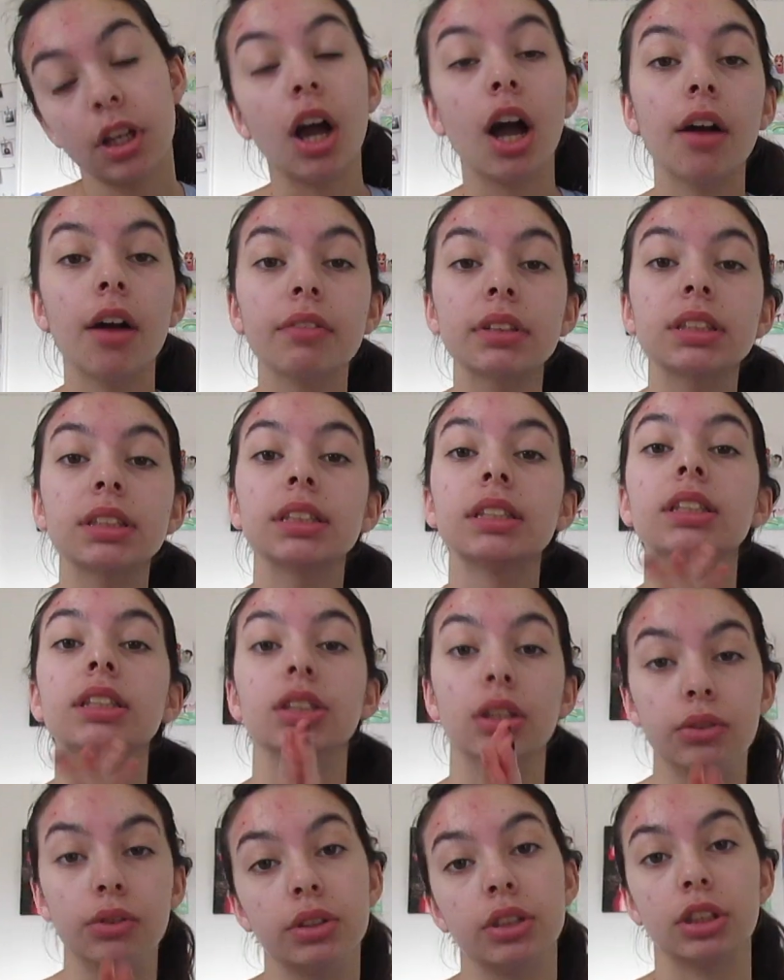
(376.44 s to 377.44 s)
obviously
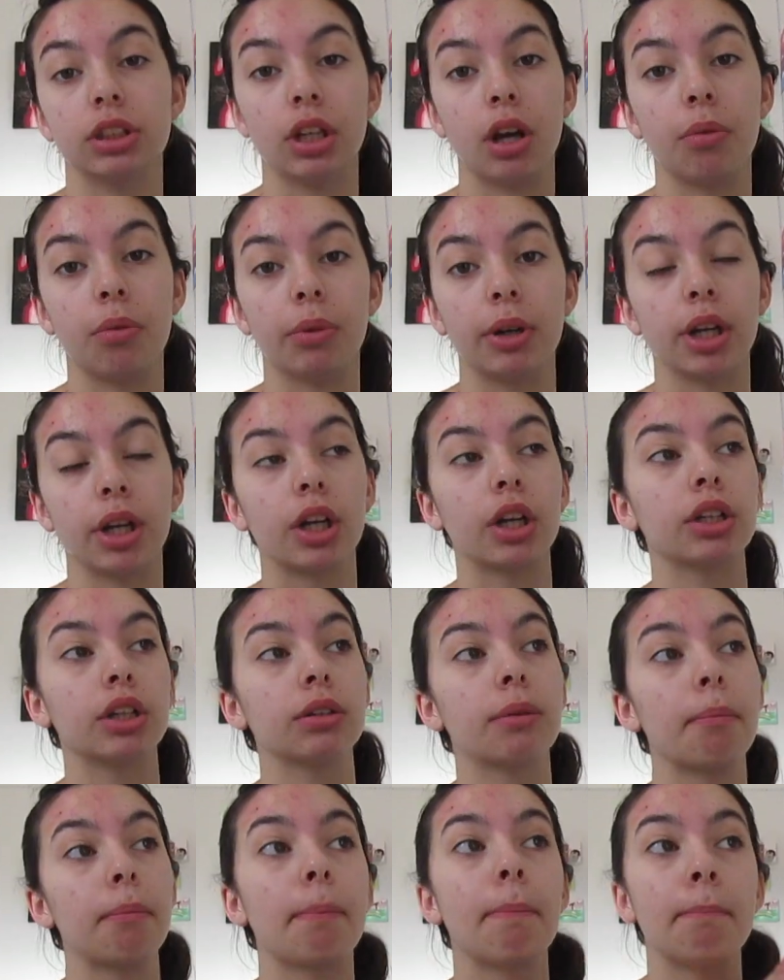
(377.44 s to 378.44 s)
those did not work.
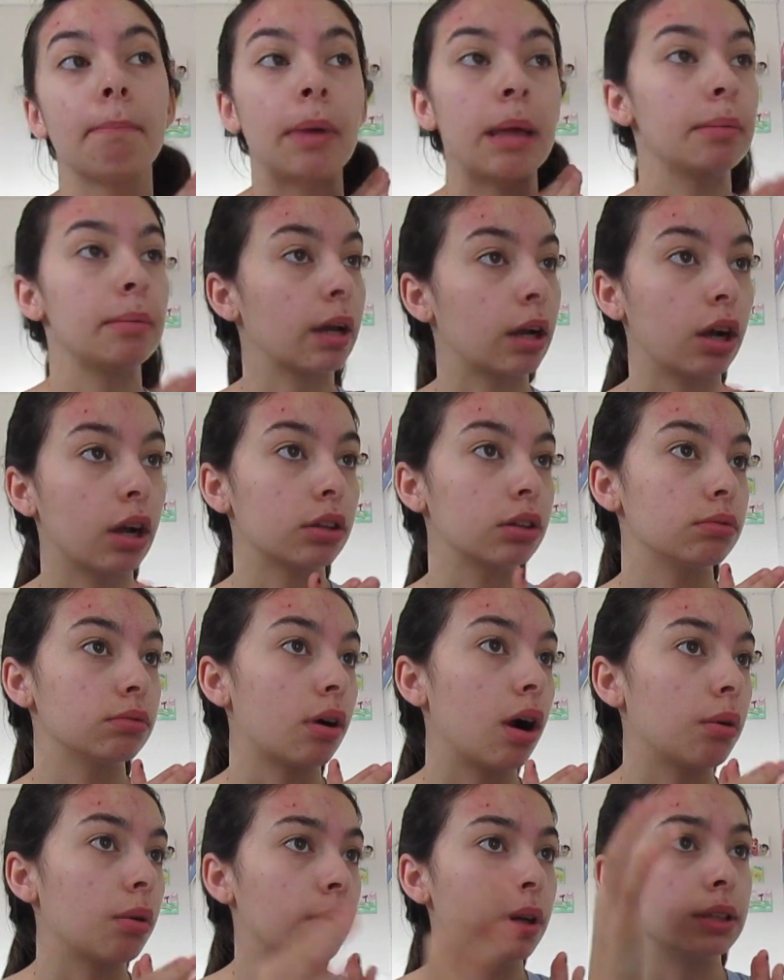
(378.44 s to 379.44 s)
Maybe I got the
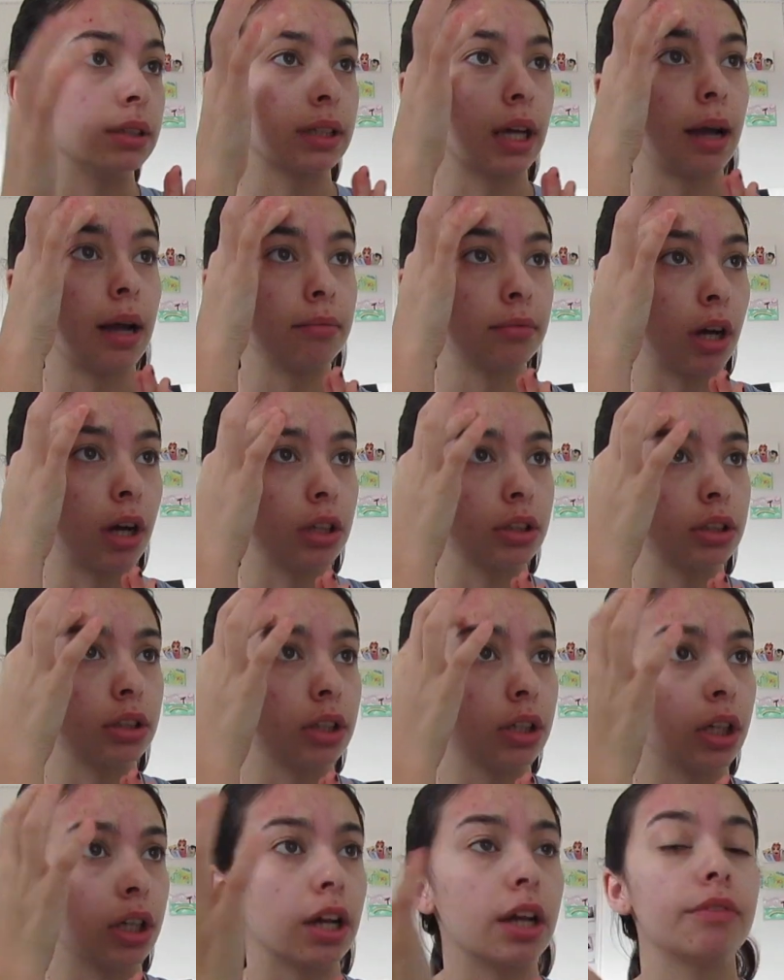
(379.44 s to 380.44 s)
wrong ones, I'm not
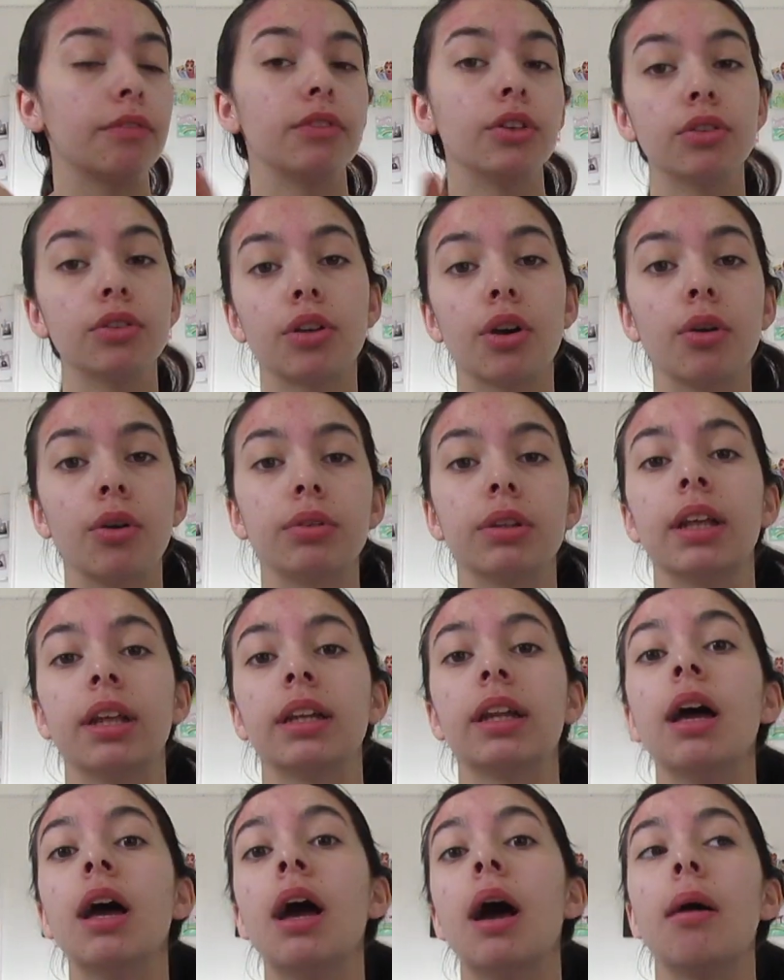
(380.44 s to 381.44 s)
sure. If you know, then
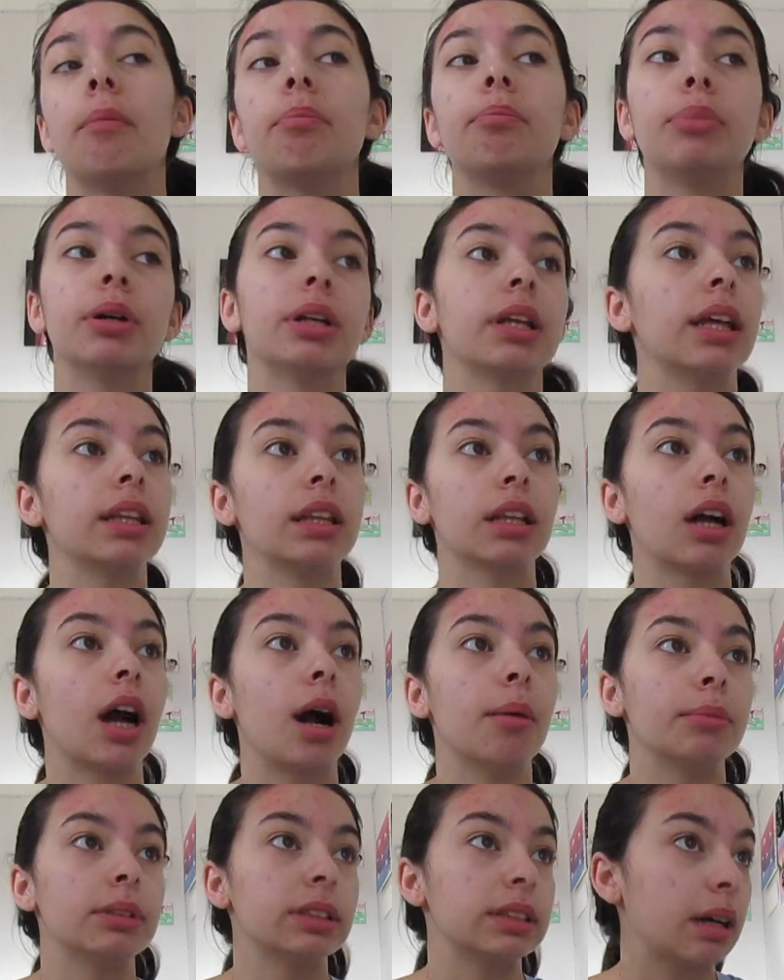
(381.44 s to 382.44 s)
put it in the
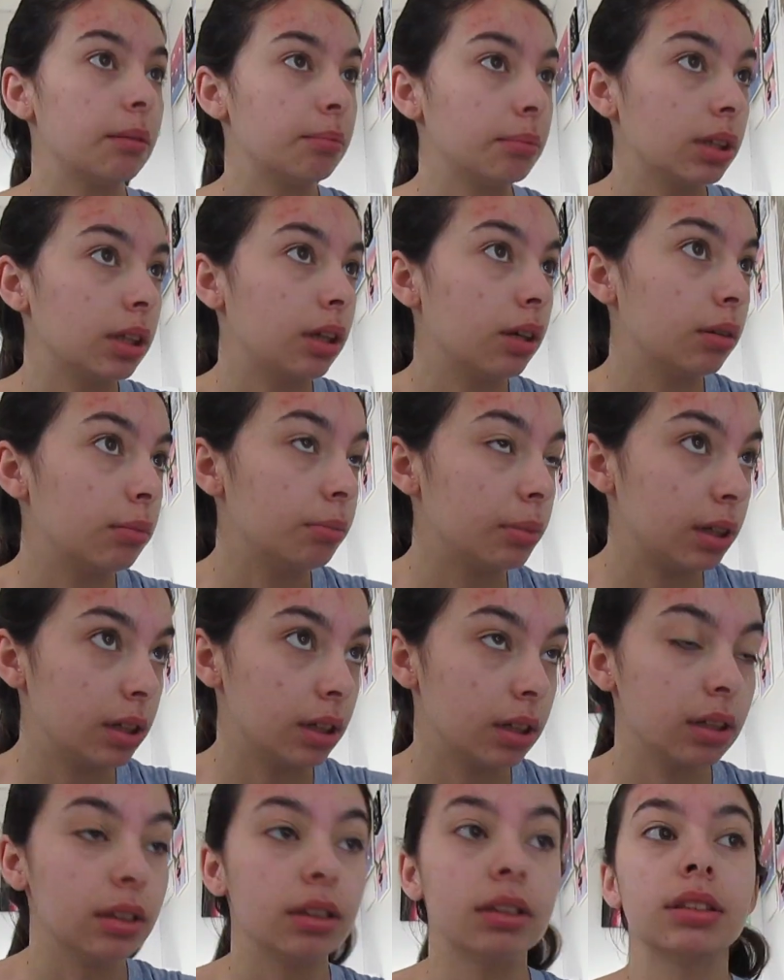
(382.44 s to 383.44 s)
comments down below,
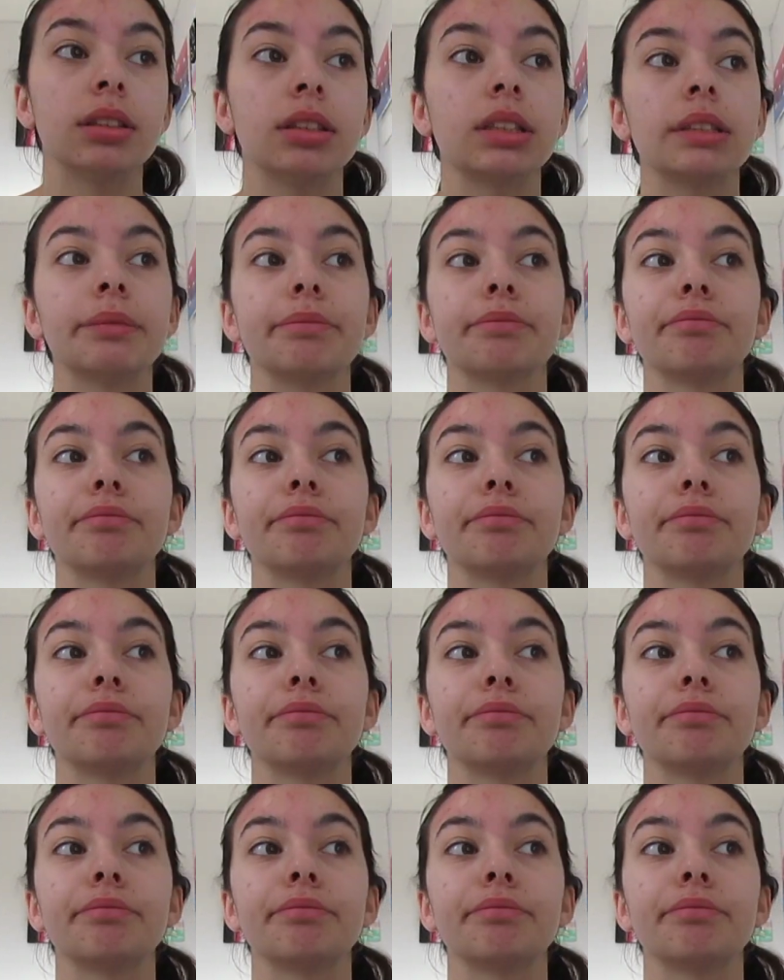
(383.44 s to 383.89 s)
because